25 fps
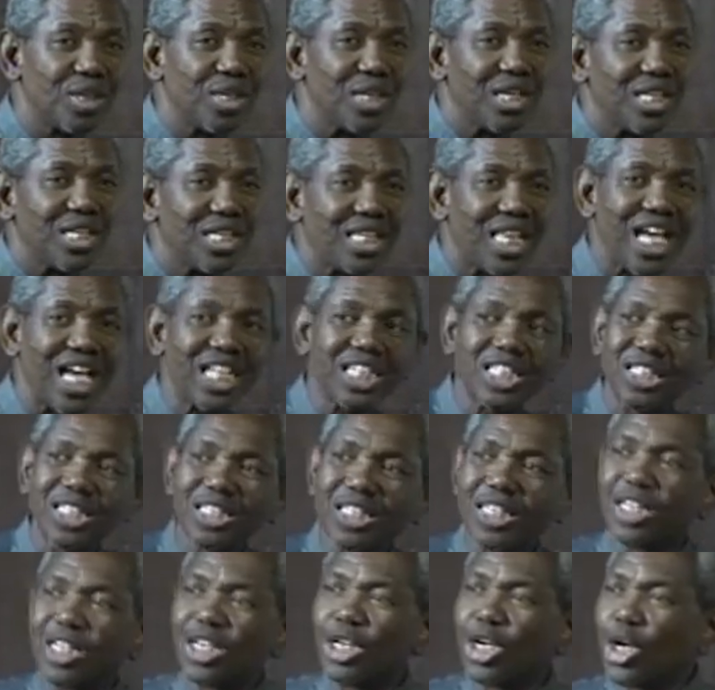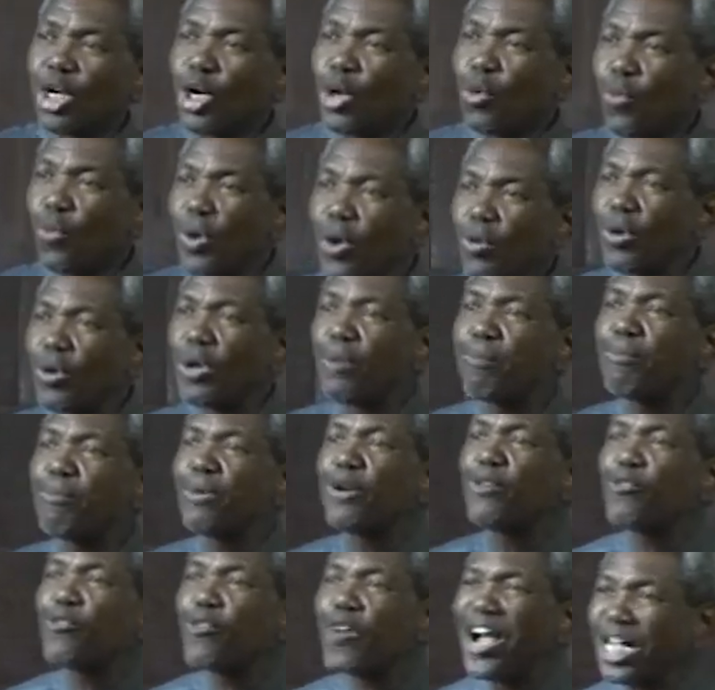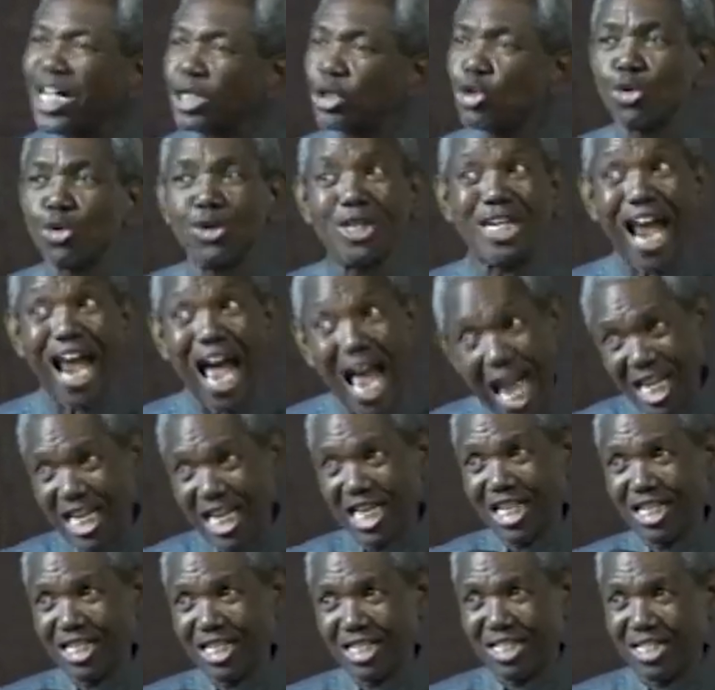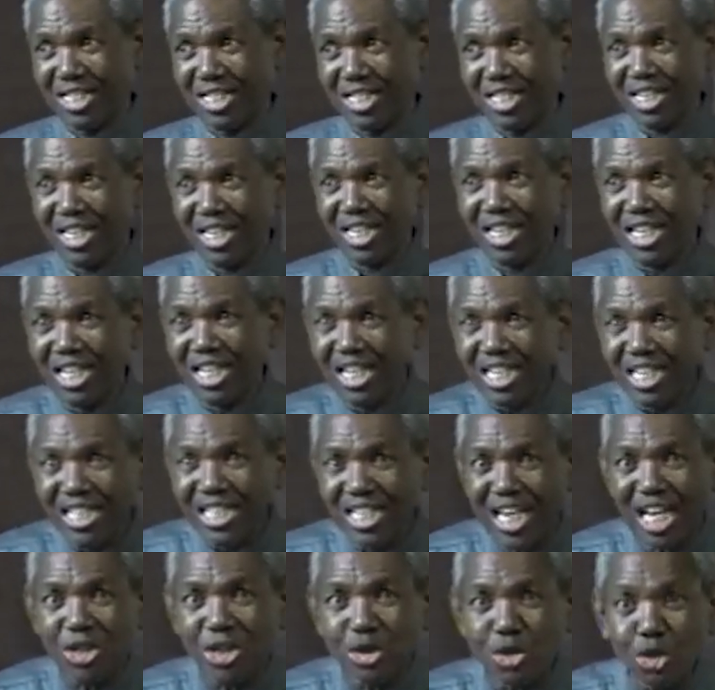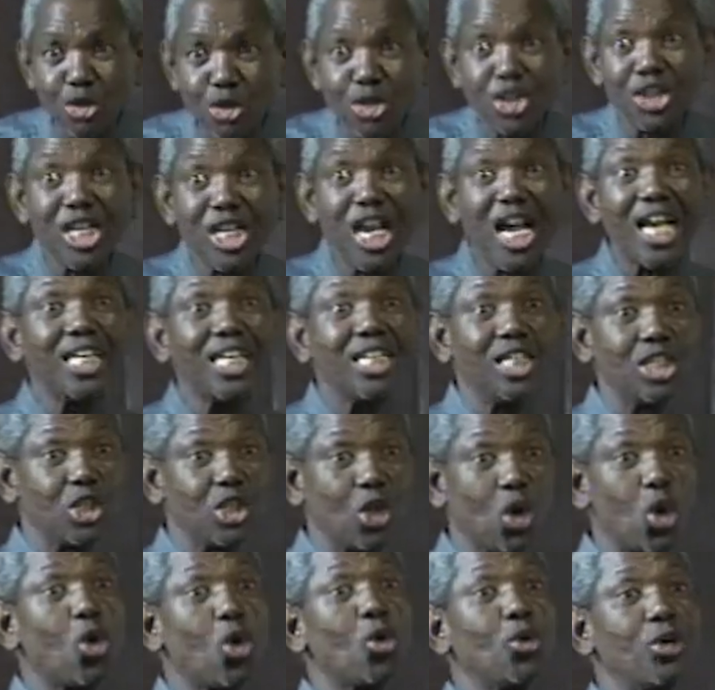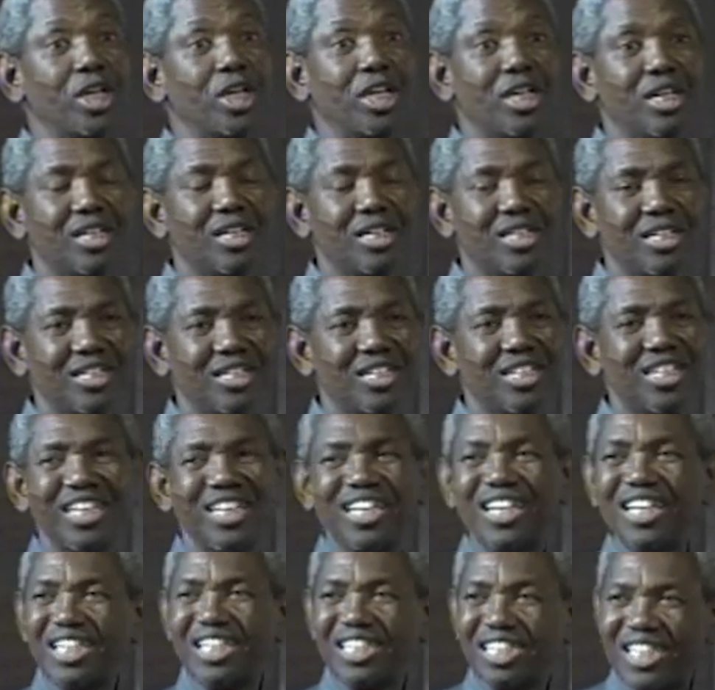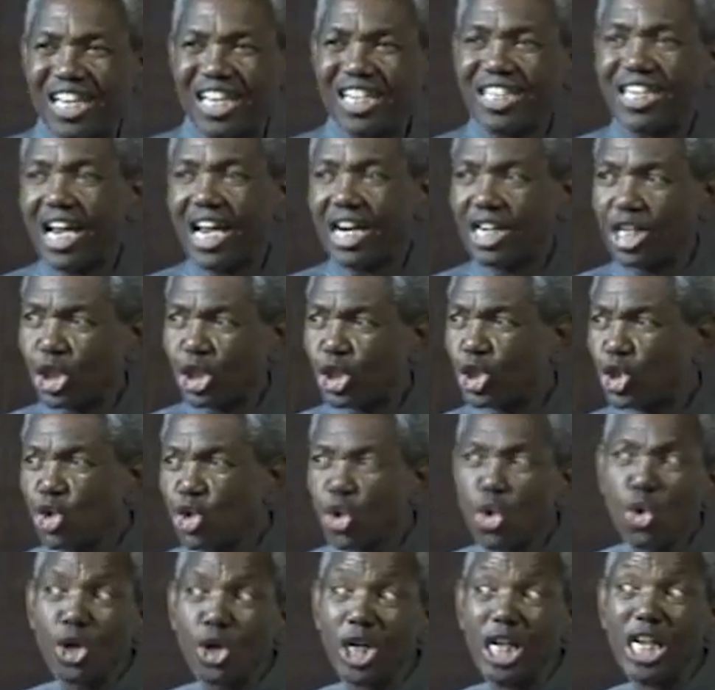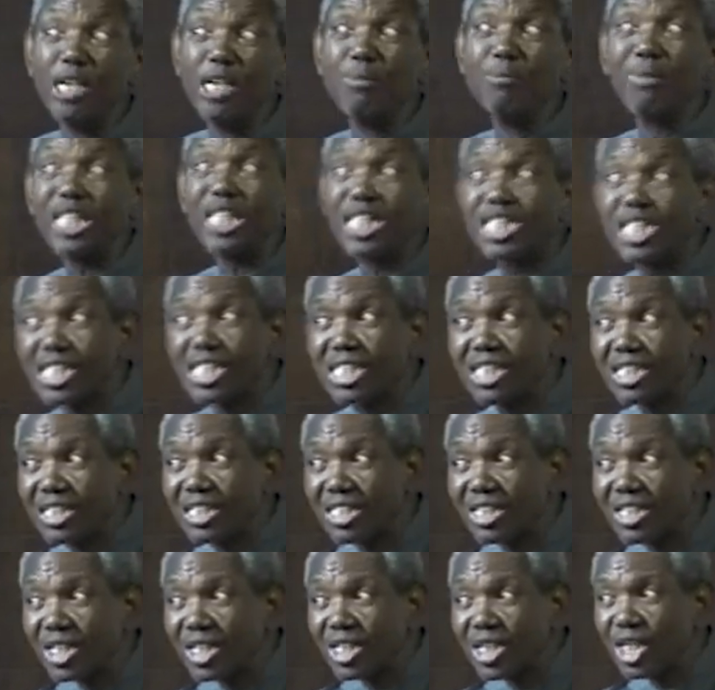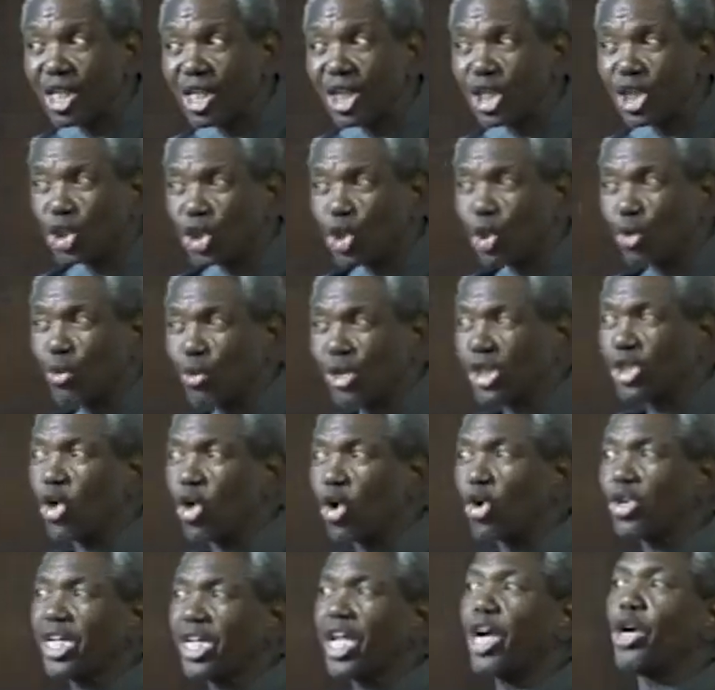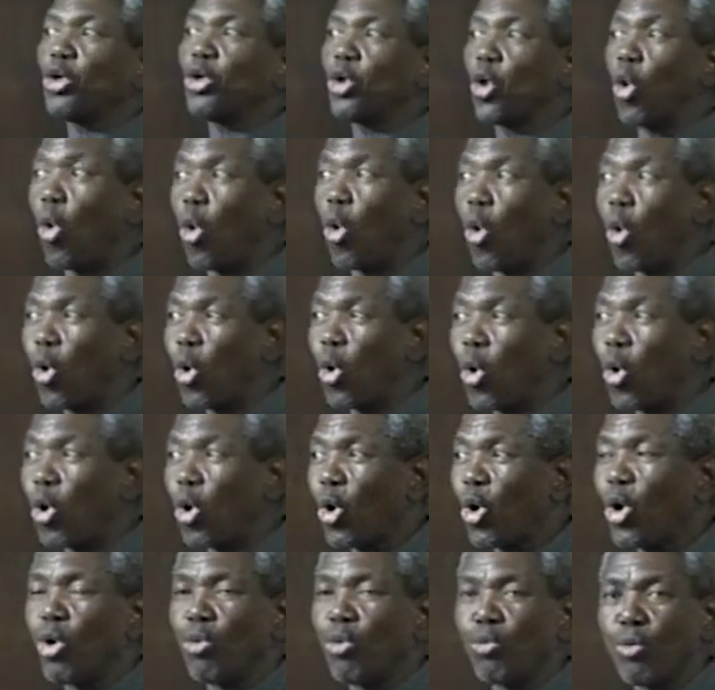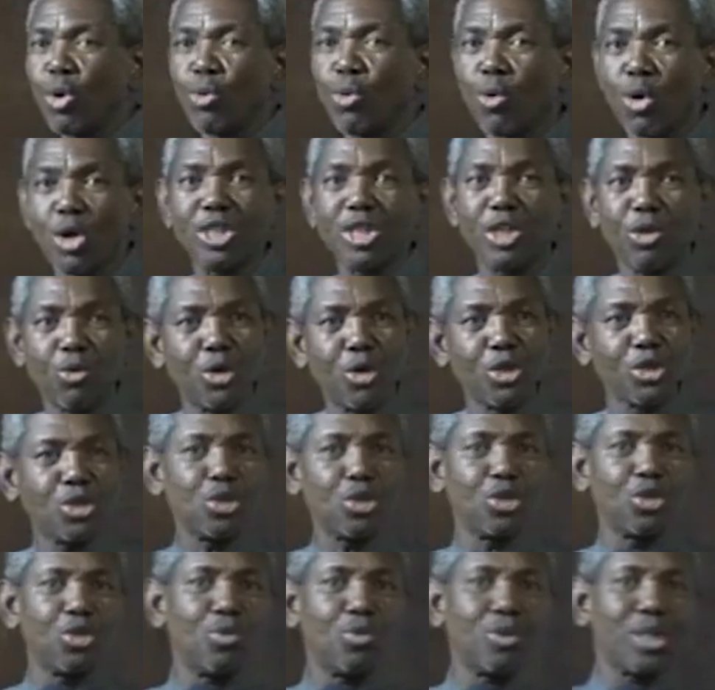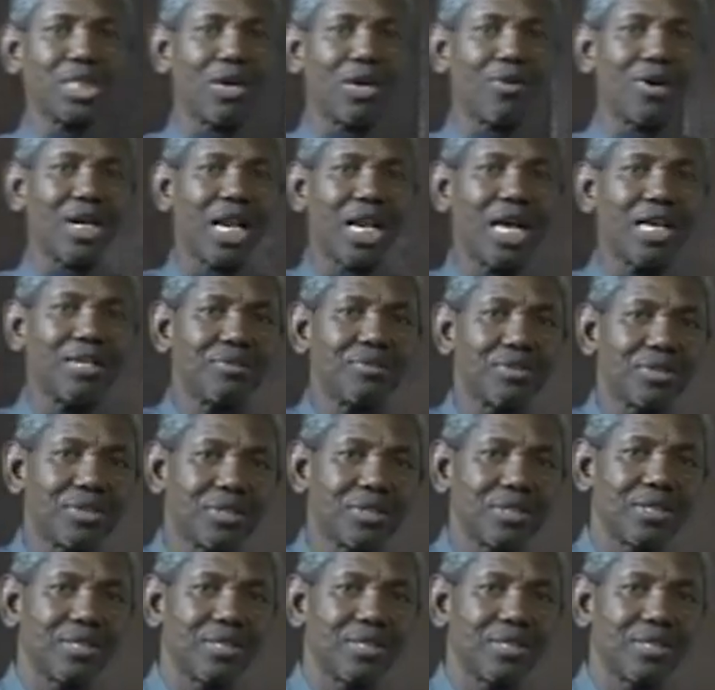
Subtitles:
that we will prefer to die than to share his glory, then there is no limit to which God can go with what he wants to do with our lives.